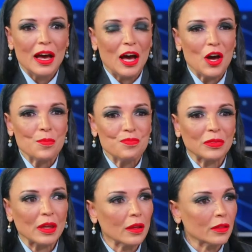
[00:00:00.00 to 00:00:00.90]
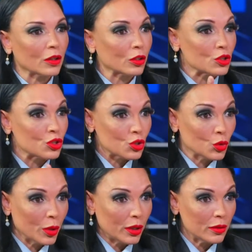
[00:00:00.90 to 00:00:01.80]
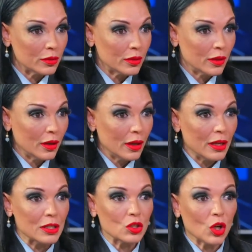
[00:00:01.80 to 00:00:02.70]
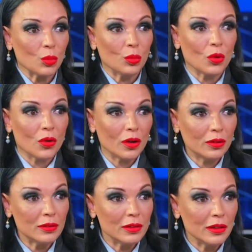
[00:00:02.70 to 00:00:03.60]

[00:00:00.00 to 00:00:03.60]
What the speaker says: the consumer is not a moron.